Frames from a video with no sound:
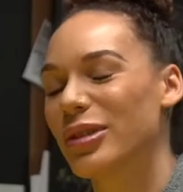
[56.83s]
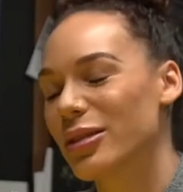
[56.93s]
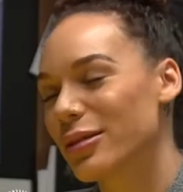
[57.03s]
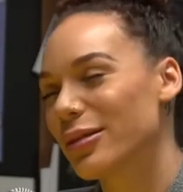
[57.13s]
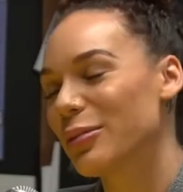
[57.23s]

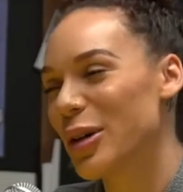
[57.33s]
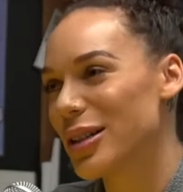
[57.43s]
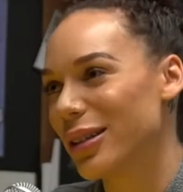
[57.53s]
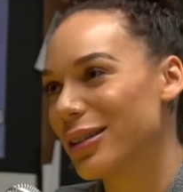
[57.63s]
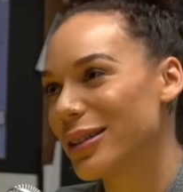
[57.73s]

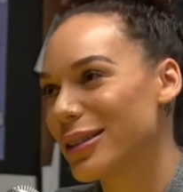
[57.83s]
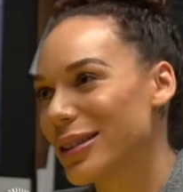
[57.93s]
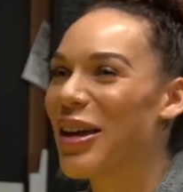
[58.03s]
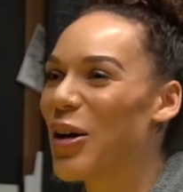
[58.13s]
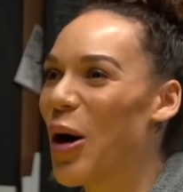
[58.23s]
Martellus.
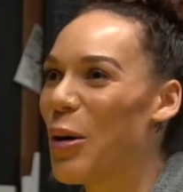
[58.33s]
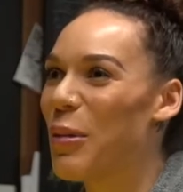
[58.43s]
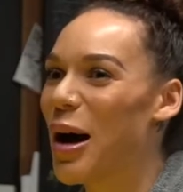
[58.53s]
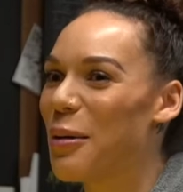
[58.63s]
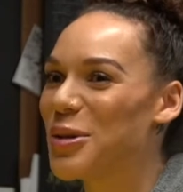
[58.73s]
I think
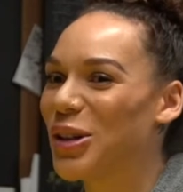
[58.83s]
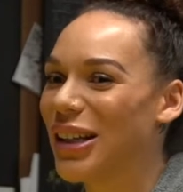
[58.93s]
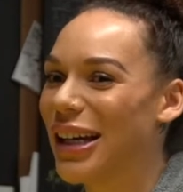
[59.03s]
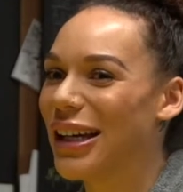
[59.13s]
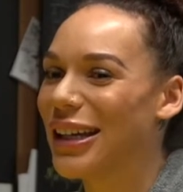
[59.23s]
all moms
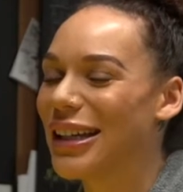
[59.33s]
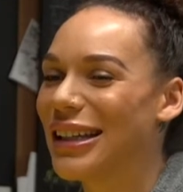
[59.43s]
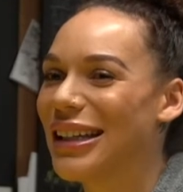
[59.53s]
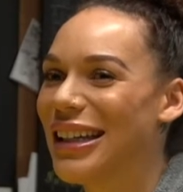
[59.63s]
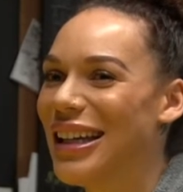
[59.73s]
are
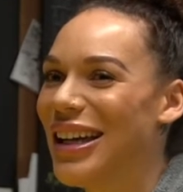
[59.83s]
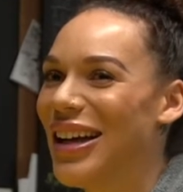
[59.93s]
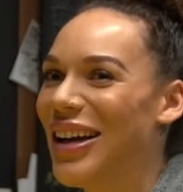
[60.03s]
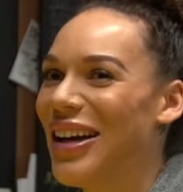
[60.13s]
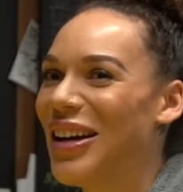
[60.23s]
like,
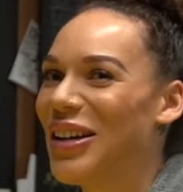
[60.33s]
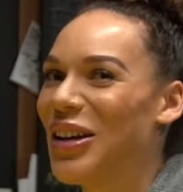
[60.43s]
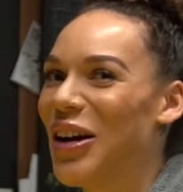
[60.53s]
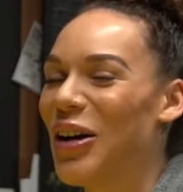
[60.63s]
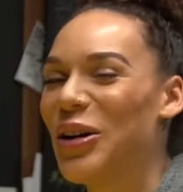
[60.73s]

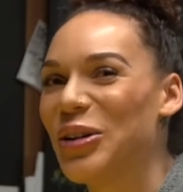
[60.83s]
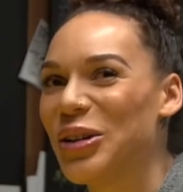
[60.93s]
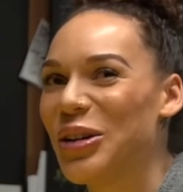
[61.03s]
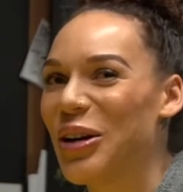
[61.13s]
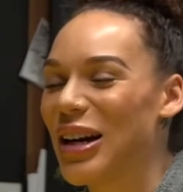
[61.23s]

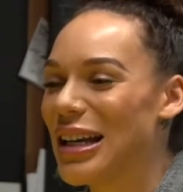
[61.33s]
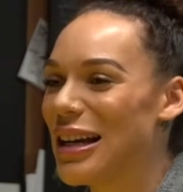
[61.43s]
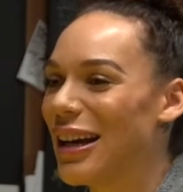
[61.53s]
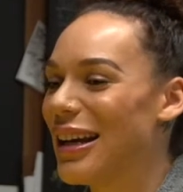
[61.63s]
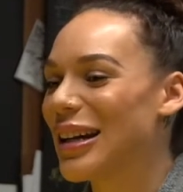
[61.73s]
oh, you know, I
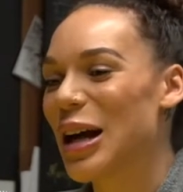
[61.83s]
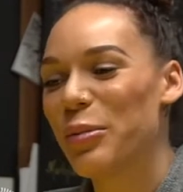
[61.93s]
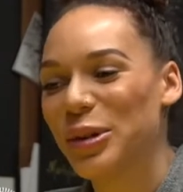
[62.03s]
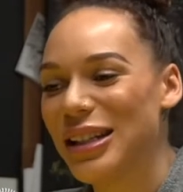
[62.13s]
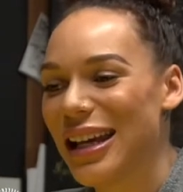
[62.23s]
need a
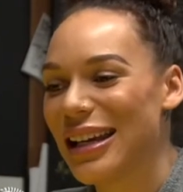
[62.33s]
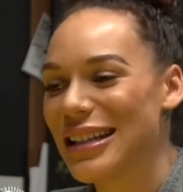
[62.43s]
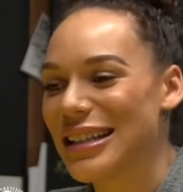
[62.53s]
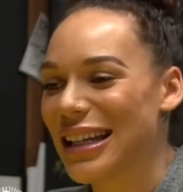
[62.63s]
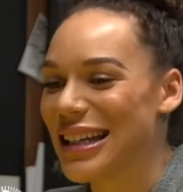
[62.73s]
couple
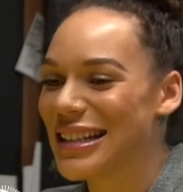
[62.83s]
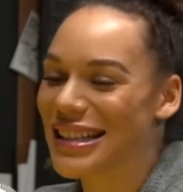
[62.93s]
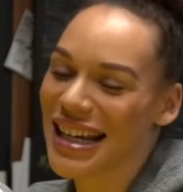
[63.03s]
days. I need a